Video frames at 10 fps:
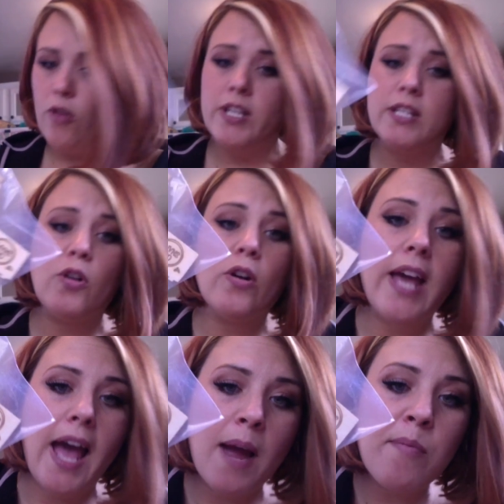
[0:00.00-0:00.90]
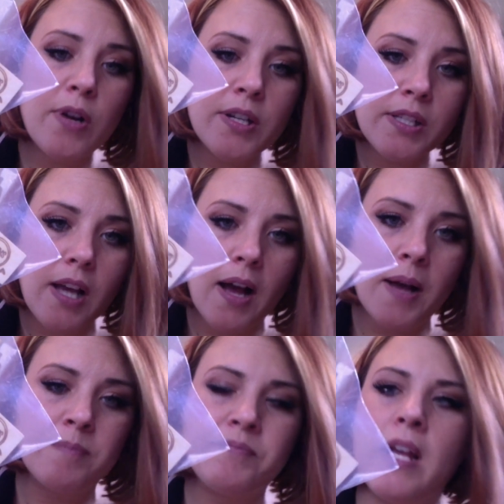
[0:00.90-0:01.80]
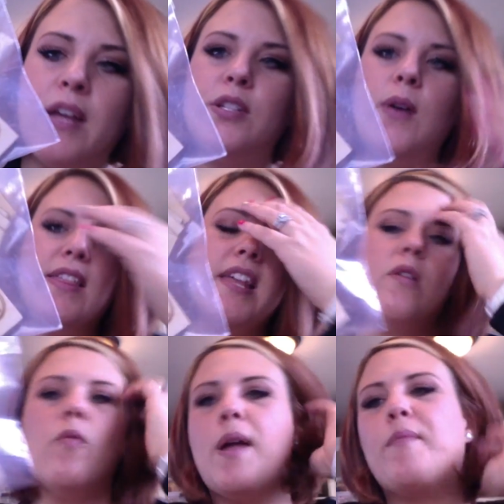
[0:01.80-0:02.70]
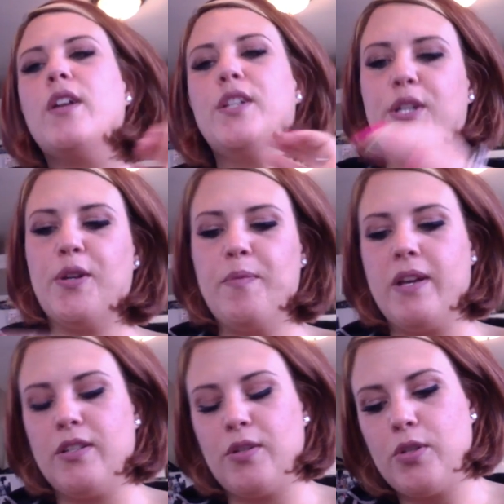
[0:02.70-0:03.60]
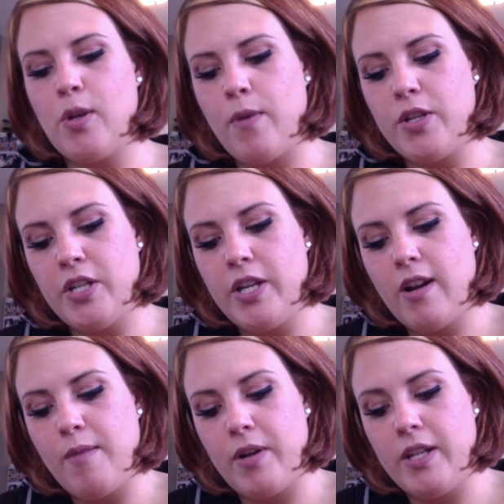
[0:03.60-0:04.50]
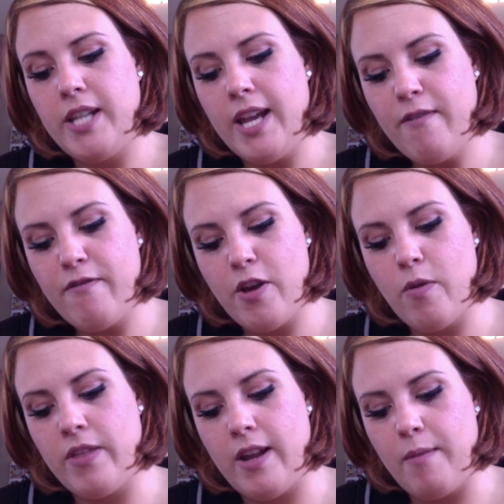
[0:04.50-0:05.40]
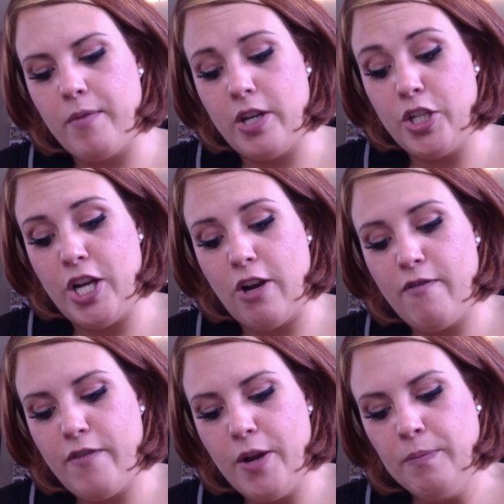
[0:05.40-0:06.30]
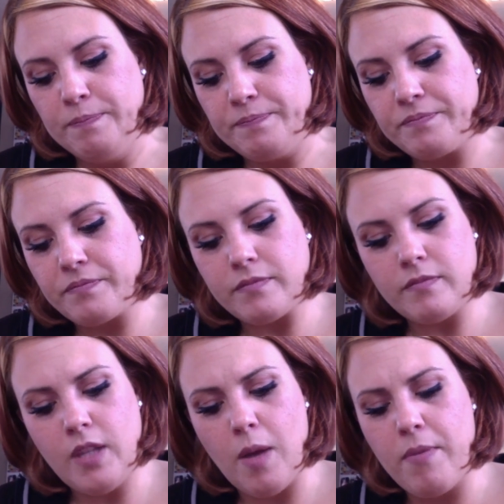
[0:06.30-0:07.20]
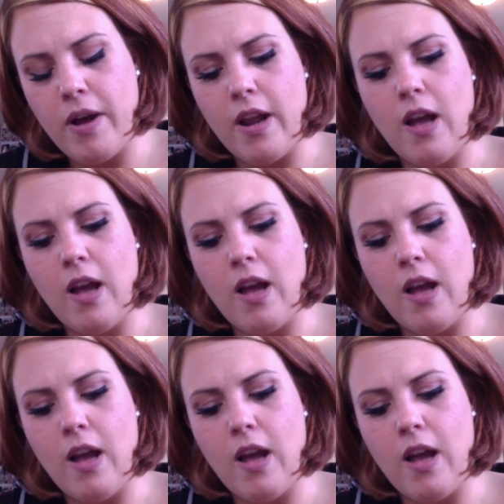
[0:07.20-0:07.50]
these little cameras. So I think what I'm going to do, because there's so much in here, I'm going to take a few and then I'm going to share a few. But,